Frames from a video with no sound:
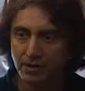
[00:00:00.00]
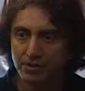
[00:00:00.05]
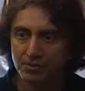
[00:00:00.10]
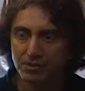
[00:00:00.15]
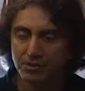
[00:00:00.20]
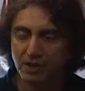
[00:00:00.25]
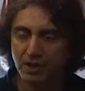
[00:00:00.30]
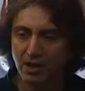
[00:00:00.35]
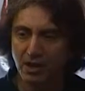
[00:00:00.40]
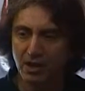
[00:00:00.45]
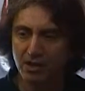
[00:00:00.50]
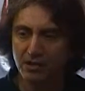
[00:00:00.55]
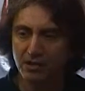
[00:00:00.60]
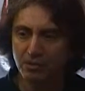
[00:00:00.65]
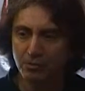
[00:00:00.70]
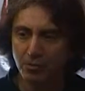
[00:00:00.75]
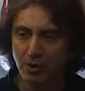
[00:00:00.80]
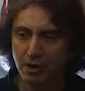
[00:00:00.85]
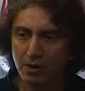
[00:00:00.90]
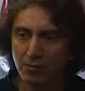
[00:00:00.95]
Like today,
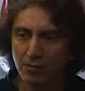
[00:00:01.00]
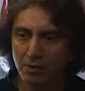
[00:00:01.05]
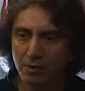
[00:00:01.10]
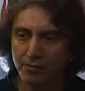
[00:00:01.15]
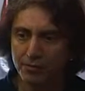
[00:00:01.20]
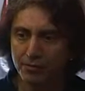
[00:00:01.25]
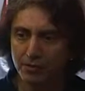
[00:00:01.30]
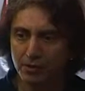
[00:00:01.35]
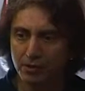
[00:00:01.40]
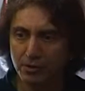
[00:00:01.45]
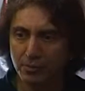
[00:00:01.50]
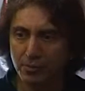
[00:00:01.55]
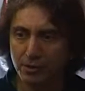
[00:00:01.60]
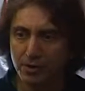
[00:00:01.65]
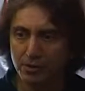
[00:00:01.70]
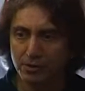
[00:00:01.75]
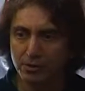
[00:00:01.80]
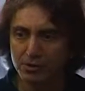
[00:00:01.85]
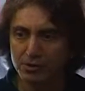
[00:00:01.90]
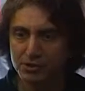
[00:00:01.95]
the right-wing
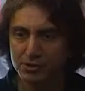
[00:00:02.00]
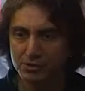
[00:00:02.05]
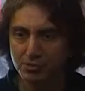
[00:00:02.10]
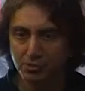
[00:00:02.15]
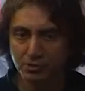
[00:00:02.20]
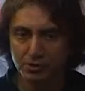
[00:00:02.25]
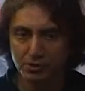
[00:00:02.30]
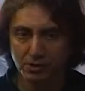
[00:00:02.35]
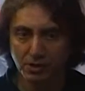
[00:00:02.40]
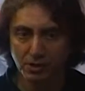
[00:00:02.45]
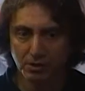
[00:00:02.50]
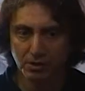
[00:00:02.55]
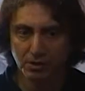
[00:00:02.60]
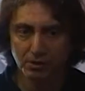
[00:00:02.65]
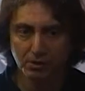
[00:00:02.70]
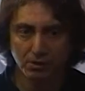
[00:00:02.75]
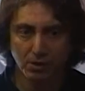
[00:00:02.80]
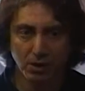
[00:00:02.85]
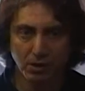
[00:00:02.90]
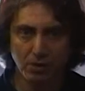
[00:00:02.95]
fundamentalists will tell
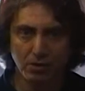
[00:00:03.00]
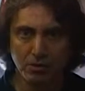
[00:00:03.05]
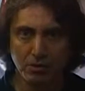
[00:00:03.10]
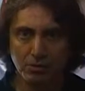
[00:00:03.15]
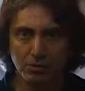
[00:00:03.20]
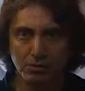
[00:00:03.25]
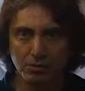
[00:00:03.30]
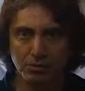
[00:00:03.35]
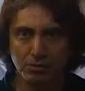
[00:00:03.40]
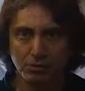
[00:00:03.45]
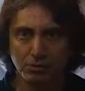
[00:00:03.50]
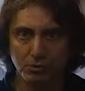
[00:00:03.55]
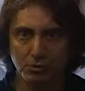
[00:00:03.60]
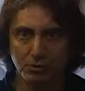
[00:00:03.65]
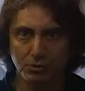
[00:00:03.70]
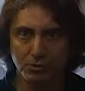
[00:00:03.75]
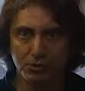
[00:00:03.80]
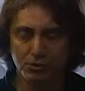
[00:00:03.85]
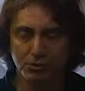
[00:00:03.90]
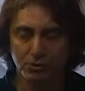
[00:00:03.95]
you, "Oh, you you
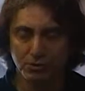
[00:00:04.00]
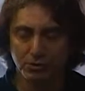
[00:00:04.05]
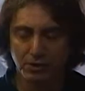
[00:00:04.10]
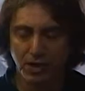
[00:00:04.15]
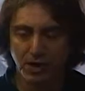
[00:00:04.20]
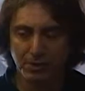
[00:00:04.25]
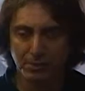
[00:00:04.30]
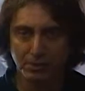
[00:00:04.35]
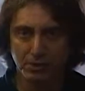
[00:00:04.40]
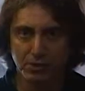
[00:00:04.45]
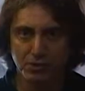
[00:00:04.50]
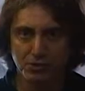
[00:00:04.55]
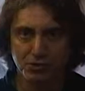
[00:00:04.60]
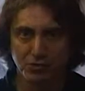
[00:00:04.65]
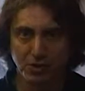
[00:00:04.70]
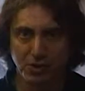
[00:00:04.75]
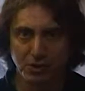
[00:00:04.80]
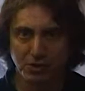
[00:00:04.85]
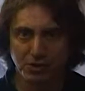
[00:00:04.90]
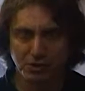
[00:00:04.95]
do you dabble in
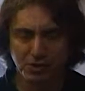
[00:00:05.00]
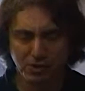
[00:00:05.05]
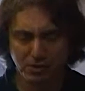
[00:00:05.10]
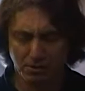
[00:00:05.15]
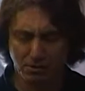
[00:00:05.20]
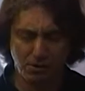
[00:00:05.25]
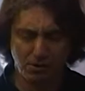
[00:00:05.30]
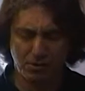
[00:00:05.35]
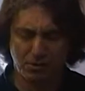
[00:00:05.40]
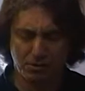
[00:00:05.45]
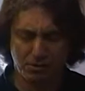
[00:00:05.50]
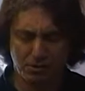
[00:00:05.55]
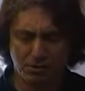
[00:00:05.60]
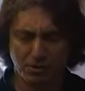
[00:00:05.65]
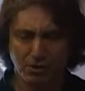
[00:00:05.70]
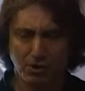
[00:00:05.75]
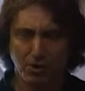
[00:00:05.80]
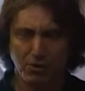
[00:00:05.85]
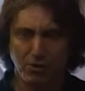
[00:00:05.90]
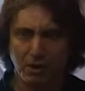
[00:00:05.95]
astrology? Oh,
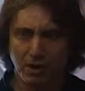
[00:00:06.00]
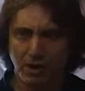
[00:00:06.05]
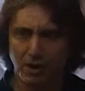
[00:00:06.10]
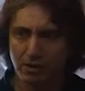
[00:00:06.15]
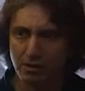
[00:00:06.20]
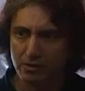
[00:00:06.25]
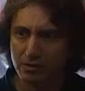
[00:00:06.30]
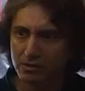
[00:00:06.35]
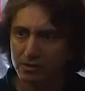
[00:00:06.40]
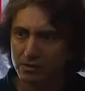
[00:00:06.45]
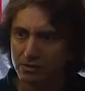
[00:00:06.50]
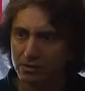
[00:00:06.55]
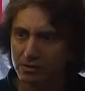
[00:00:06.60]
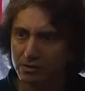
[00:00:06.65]
you're going to hell."